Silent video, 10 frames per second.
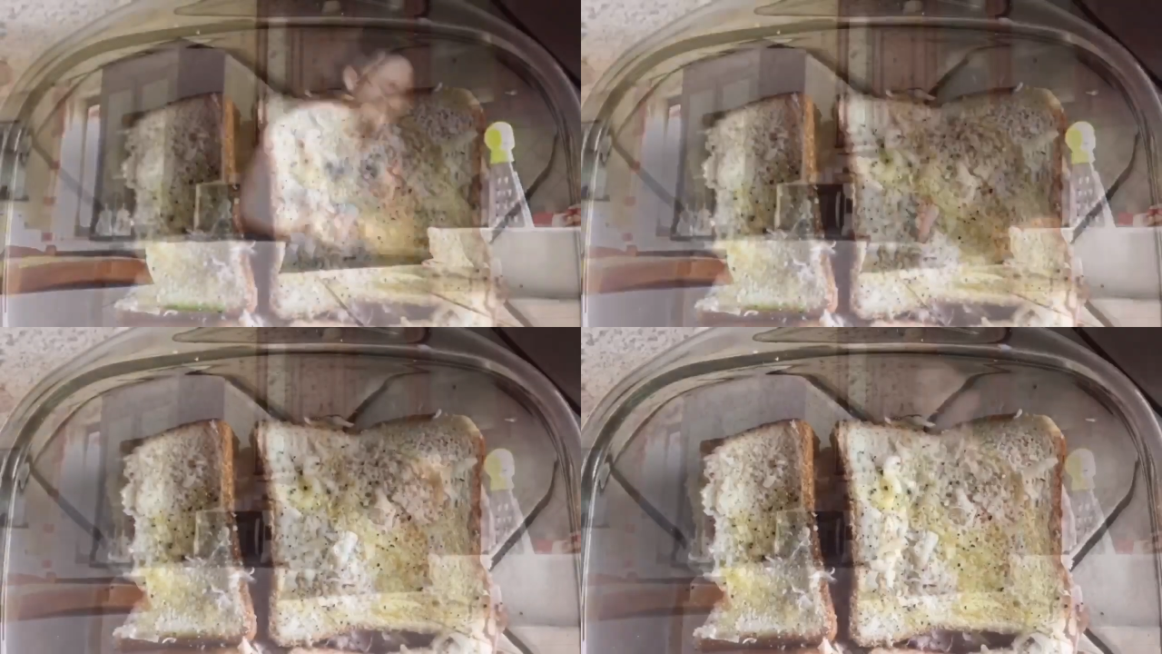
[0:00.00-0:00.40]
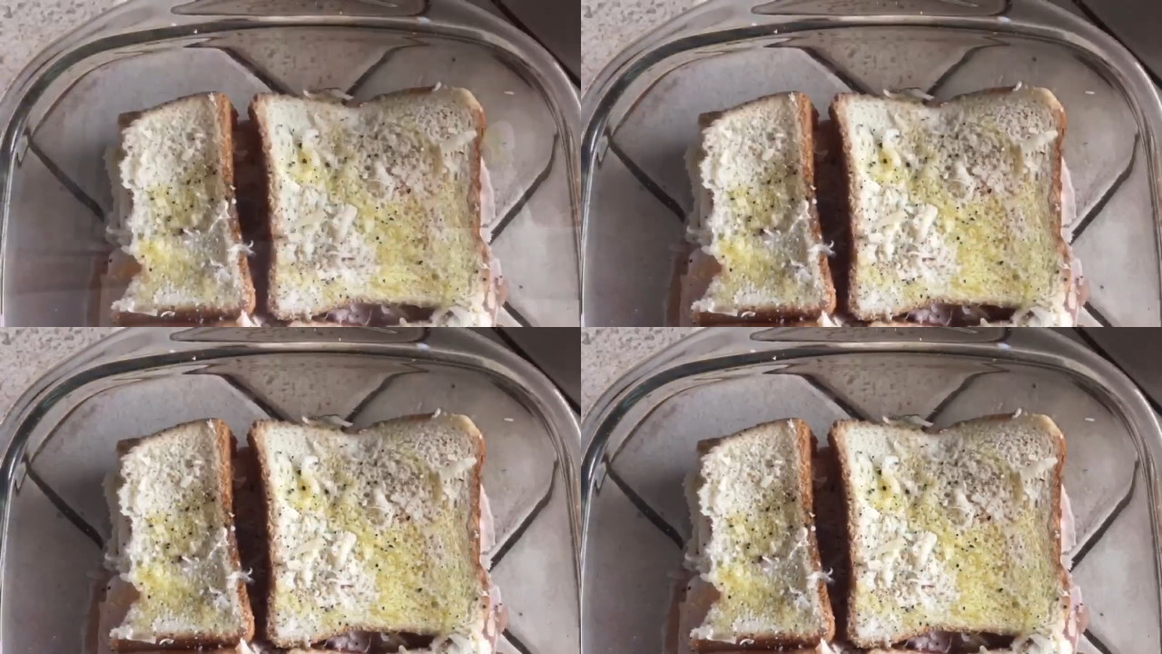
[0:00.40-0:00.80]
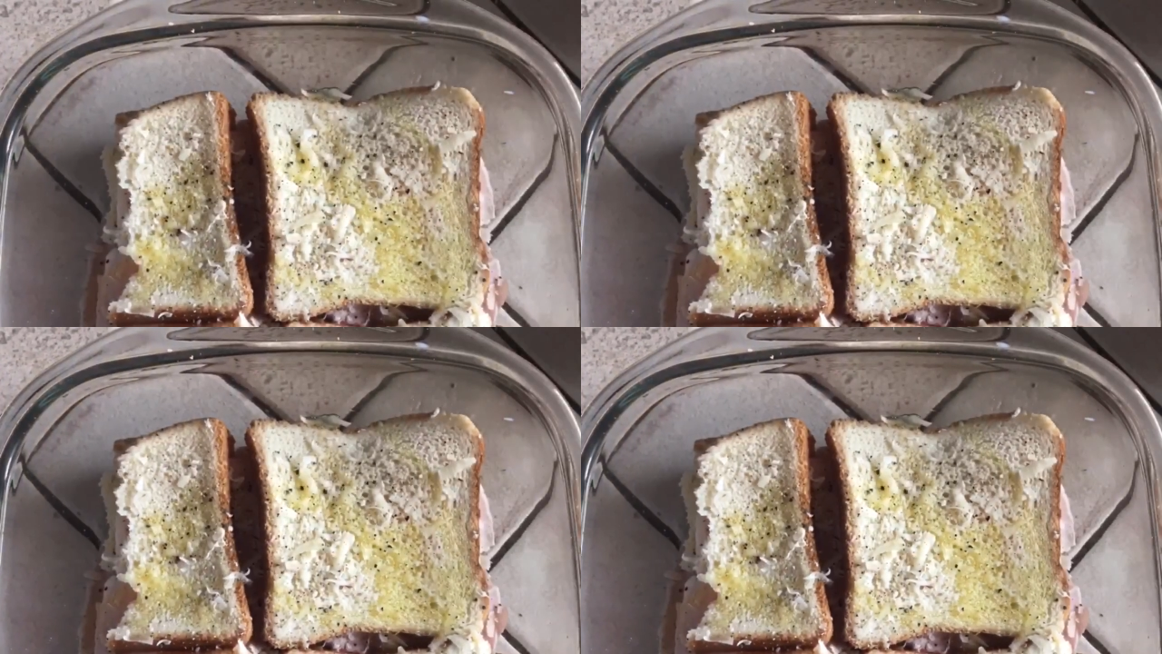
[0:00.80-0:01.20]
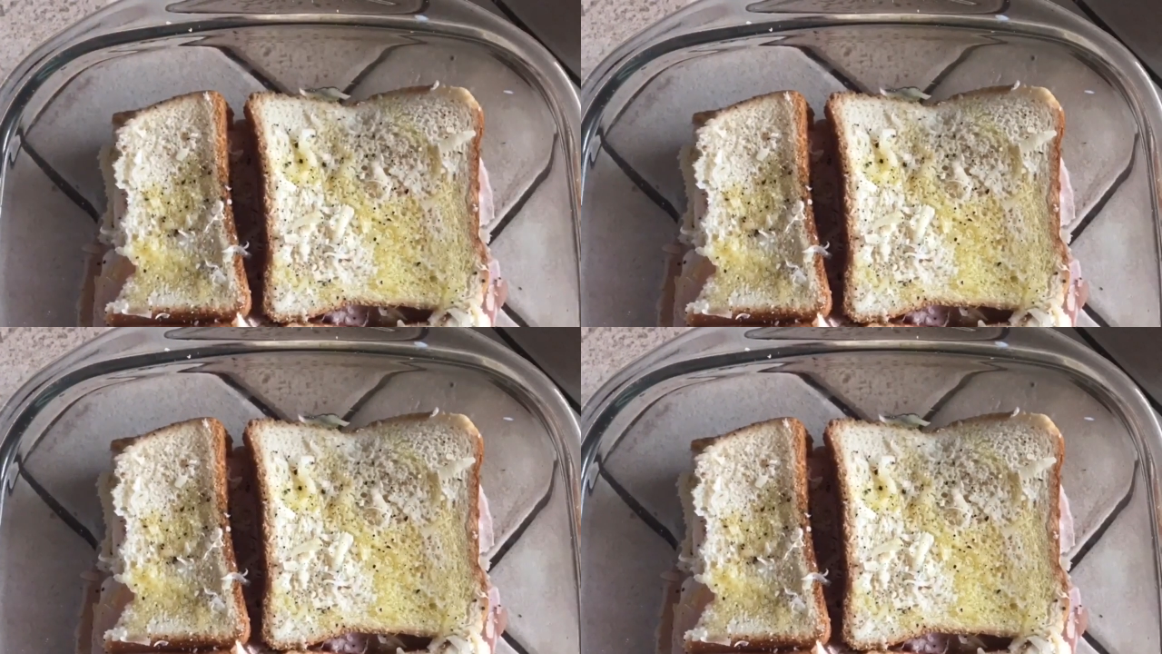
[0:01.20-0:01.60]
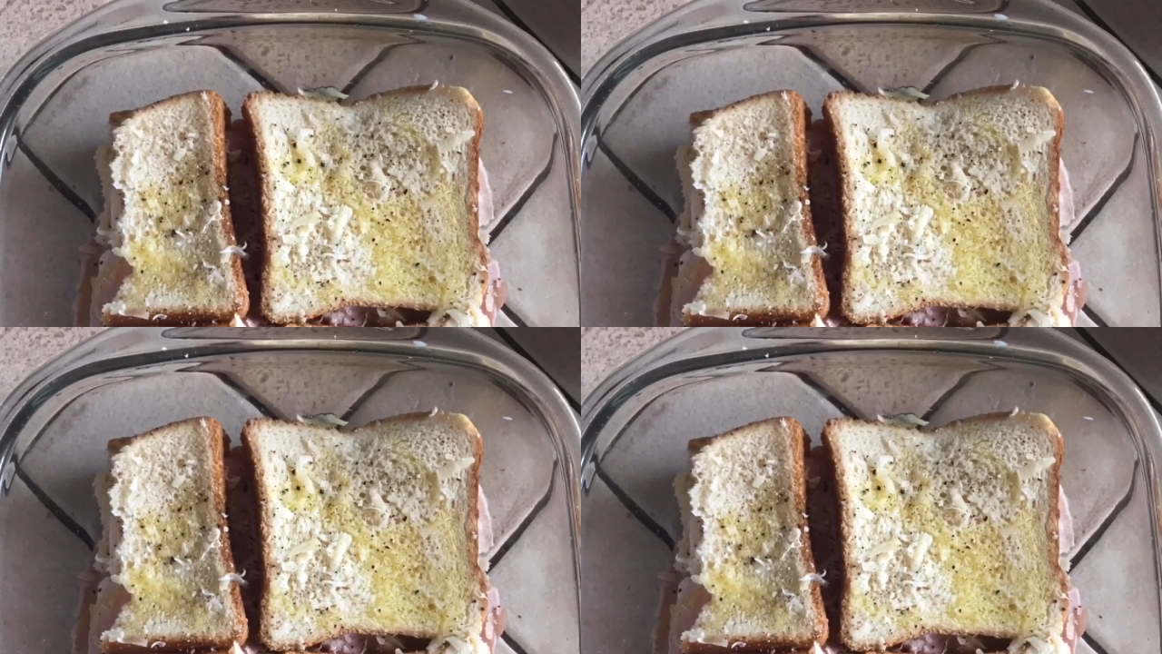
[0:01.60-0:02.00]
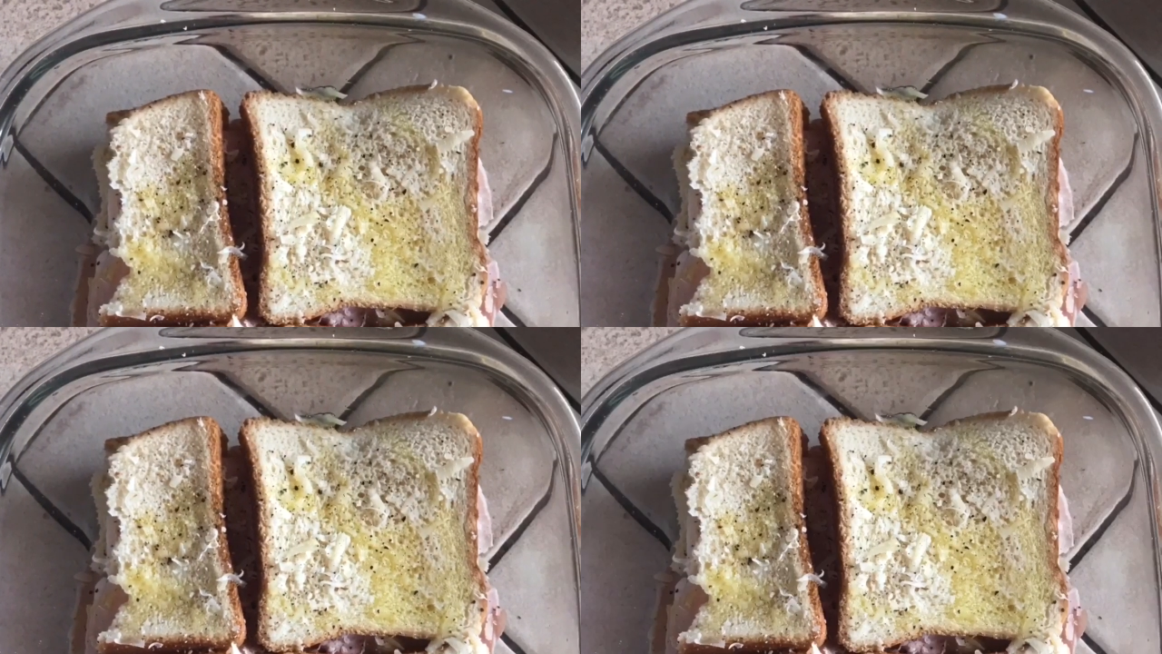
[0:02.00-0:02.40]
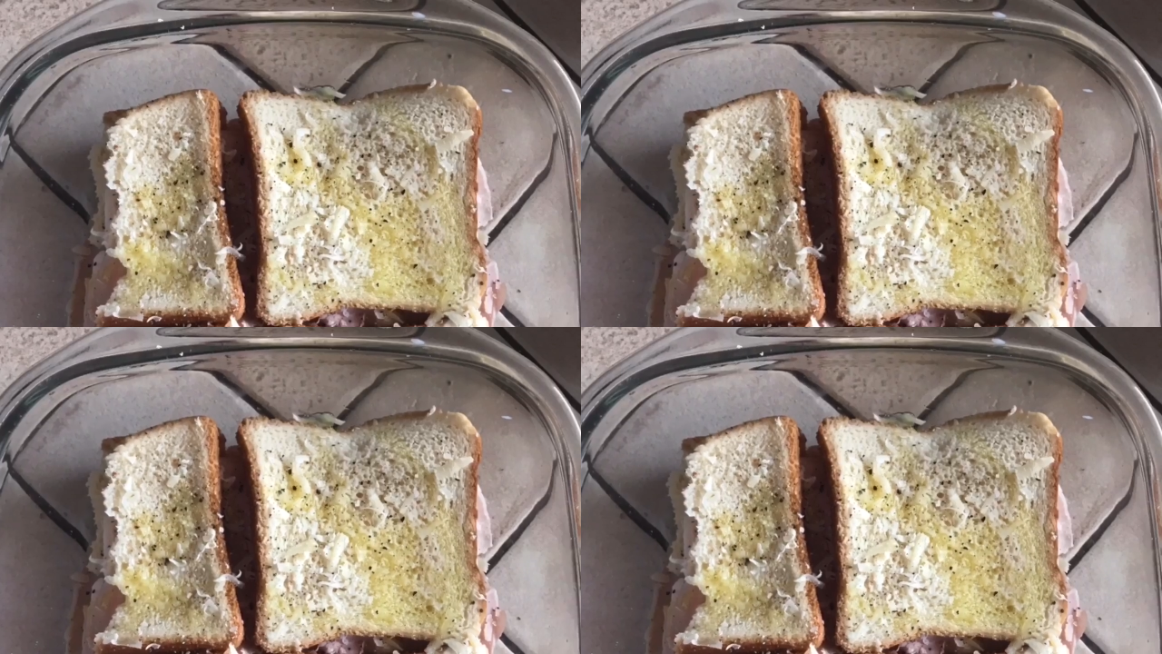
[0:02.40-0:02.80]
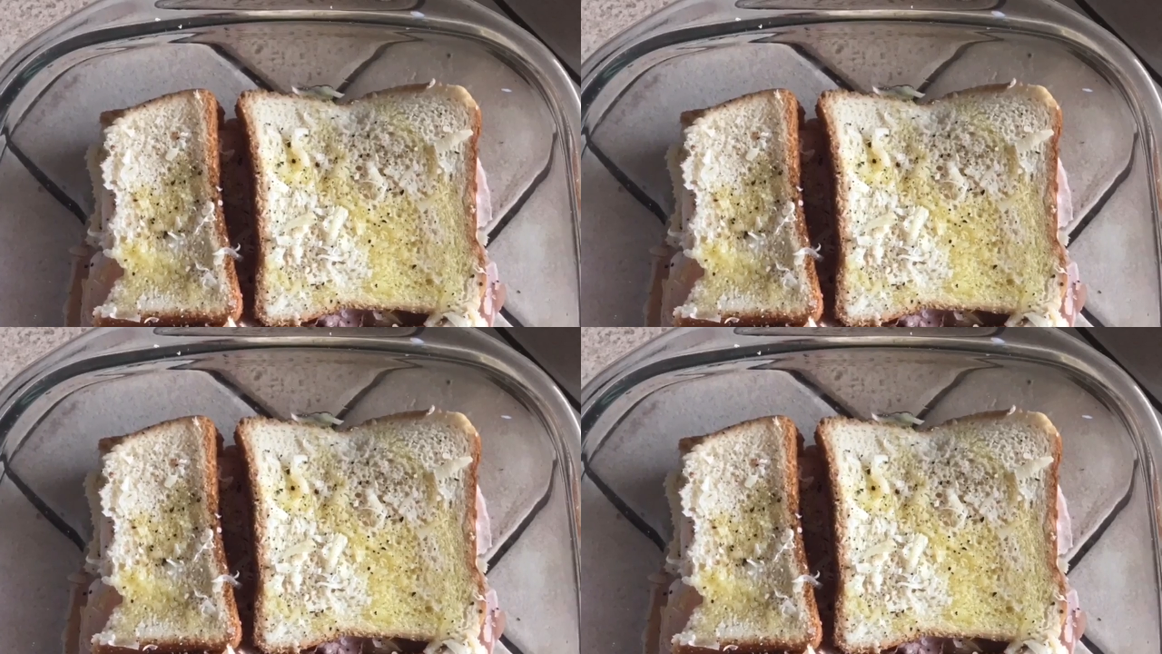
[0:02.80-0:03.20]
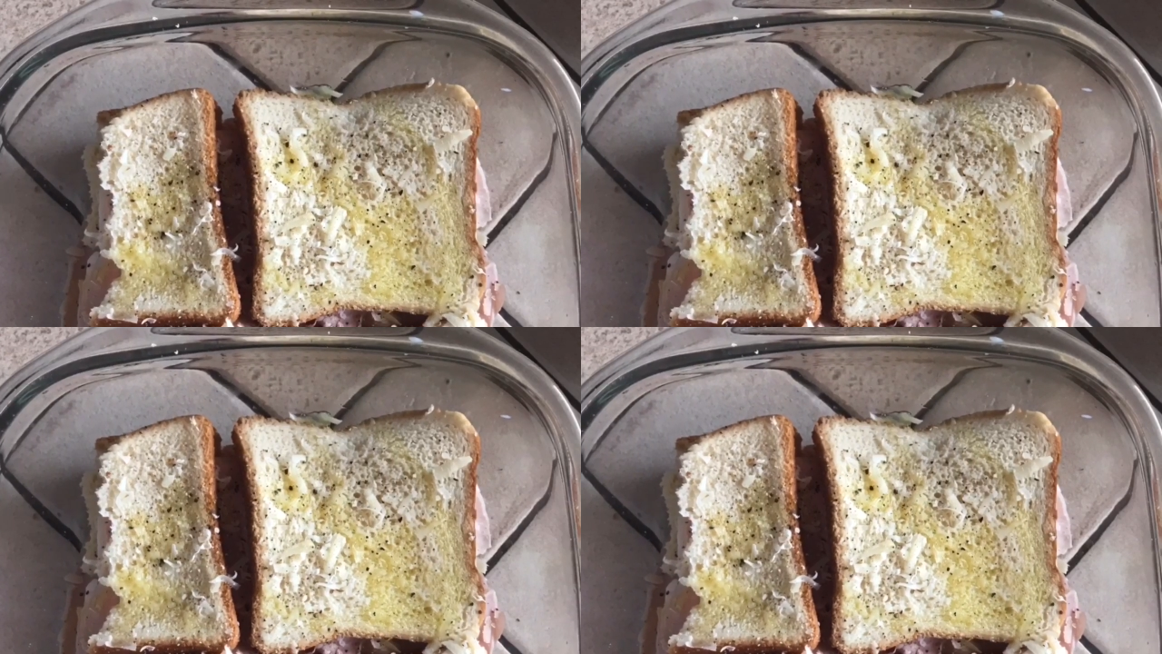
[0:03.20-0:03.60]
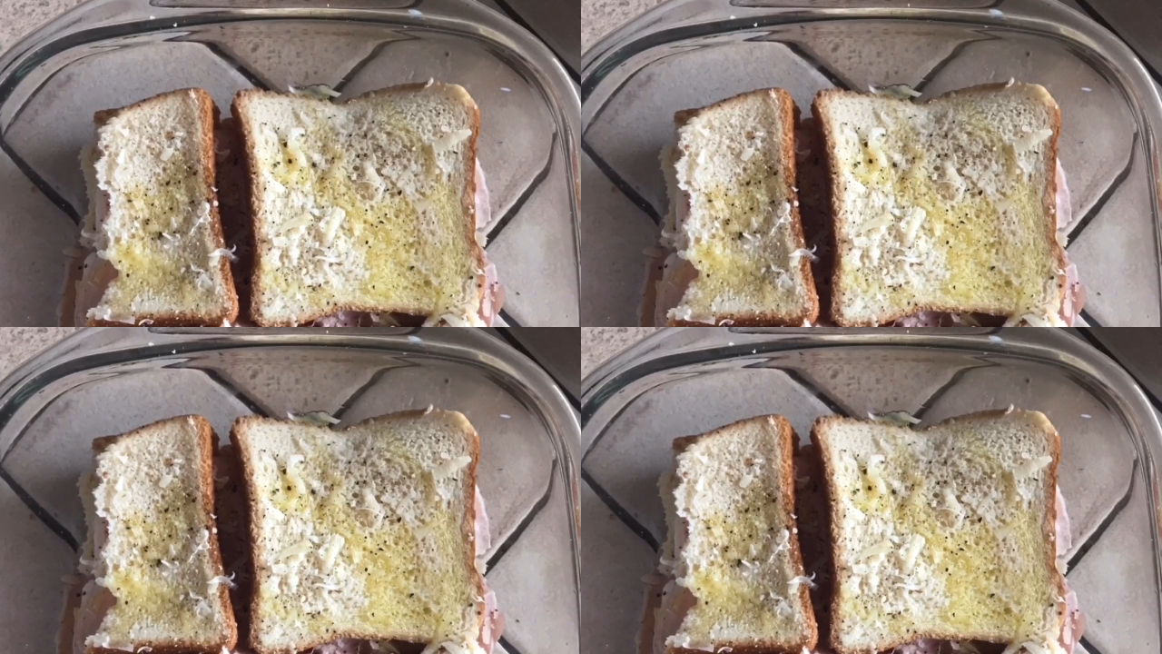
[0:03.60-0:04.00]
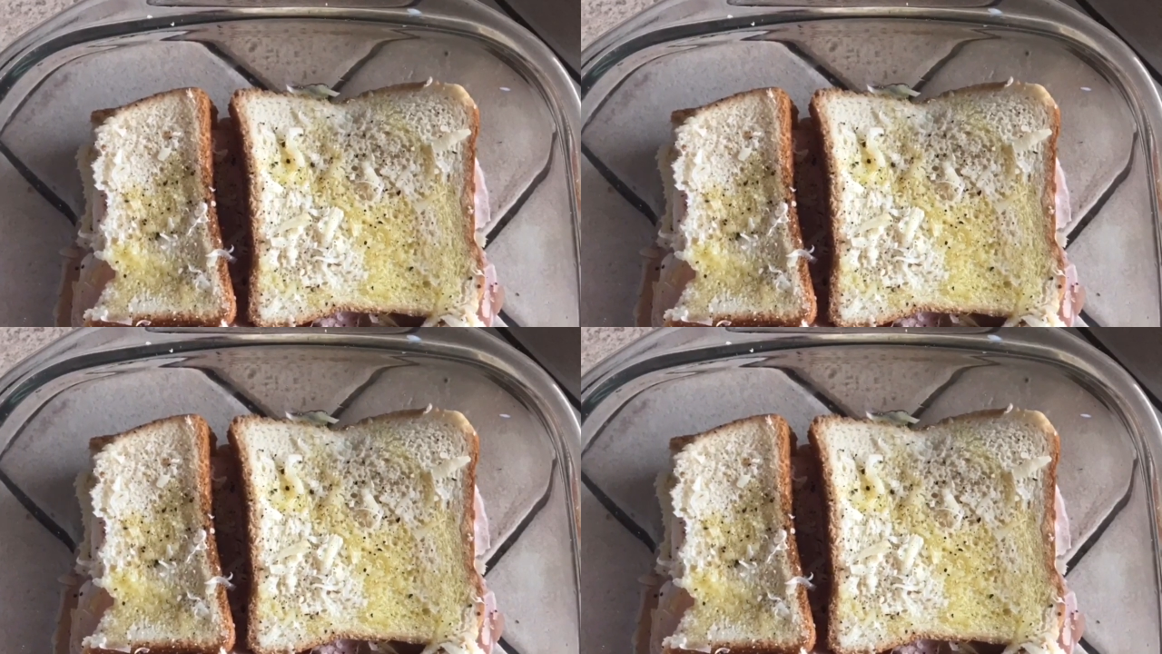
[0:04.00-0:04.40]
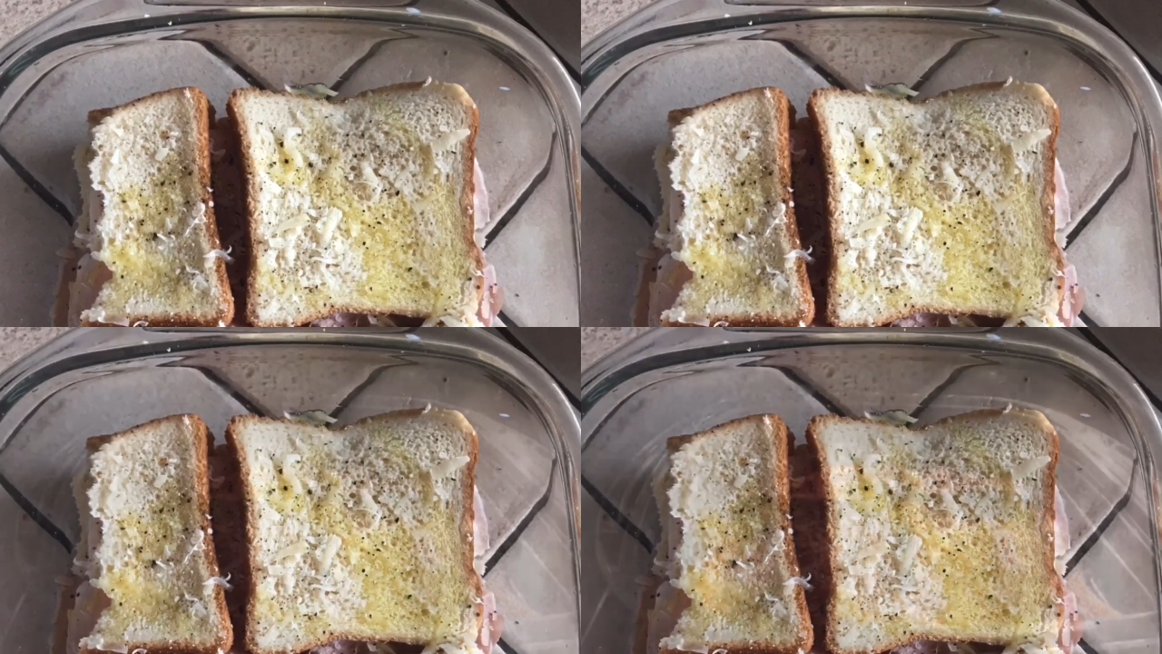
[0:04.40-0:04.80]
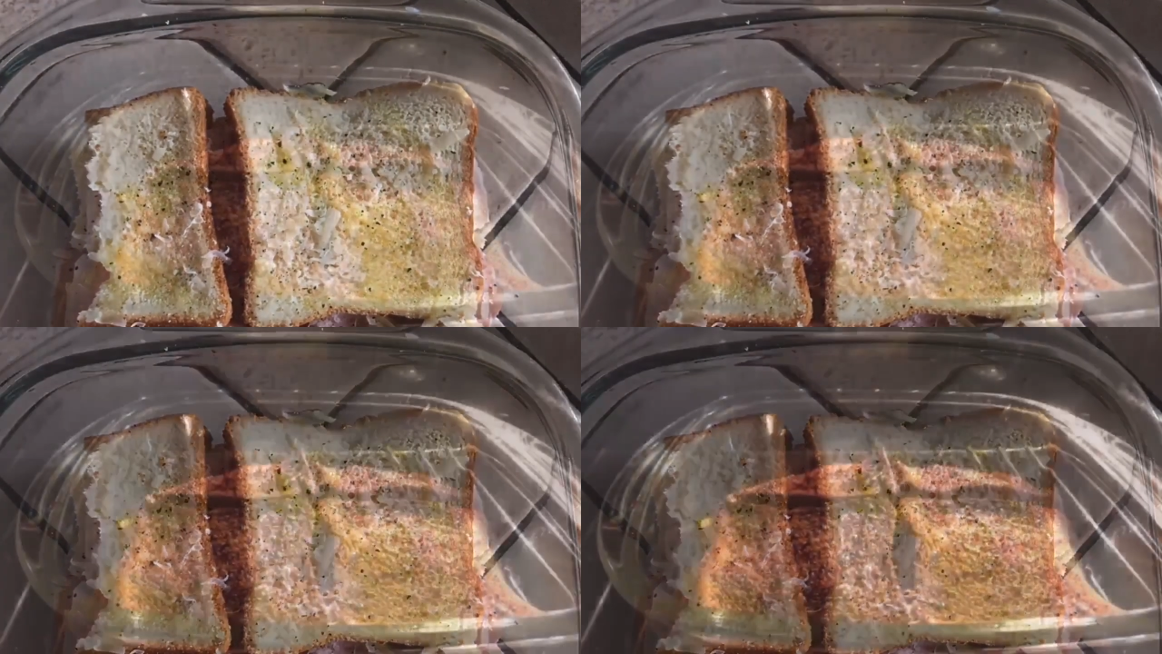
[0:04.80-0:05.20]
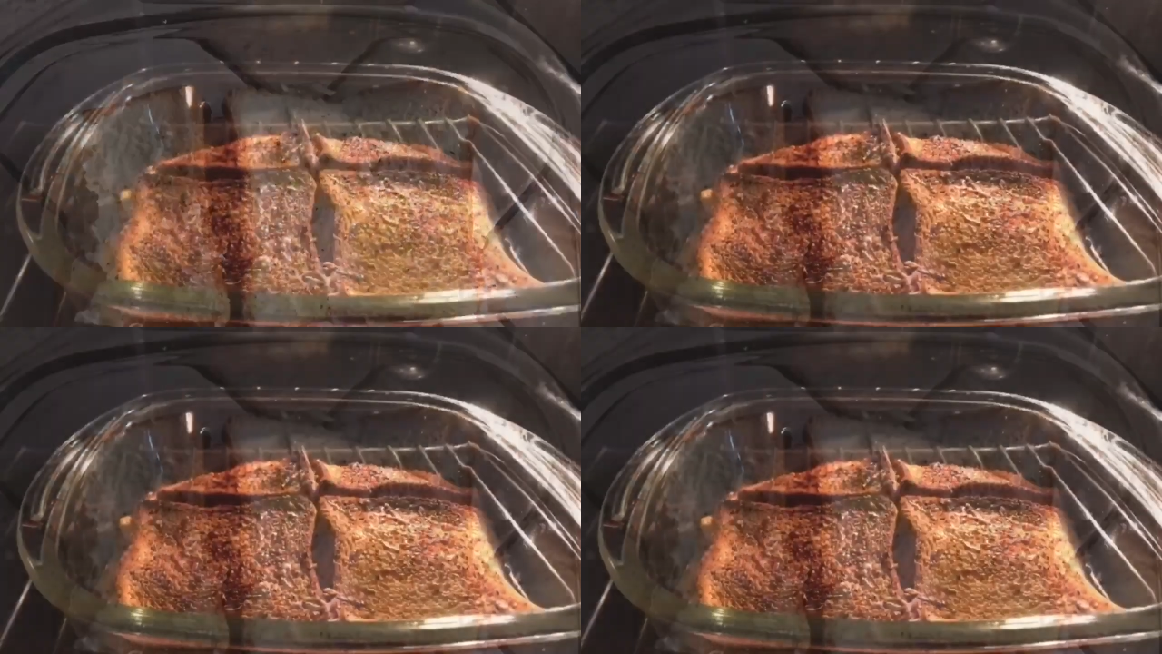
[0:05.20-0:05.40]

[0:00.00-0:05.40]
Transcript: No face is visible, so there are no lips to read.